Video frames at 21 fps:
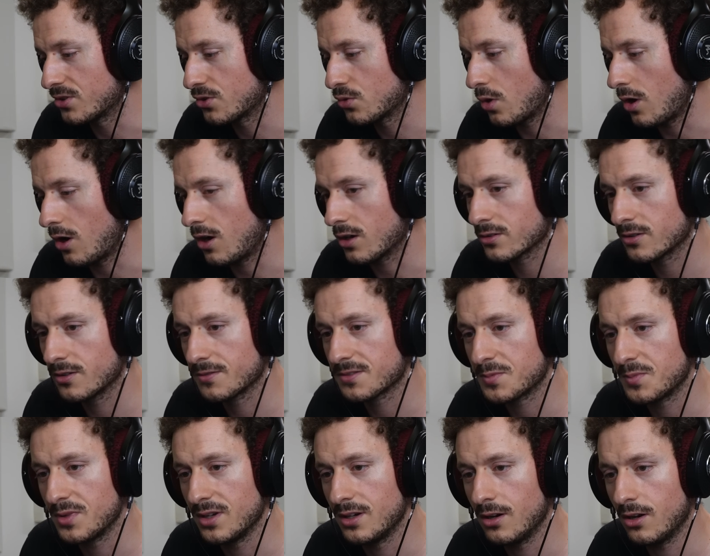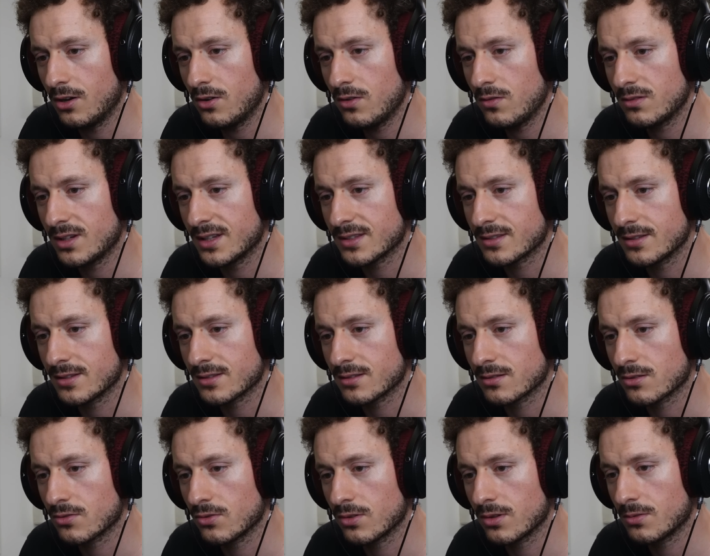2 octaves below. Let's
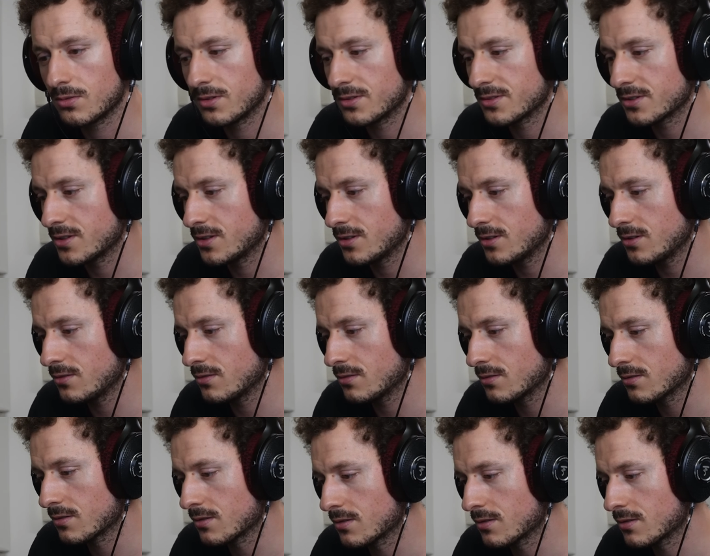listen to the ones here.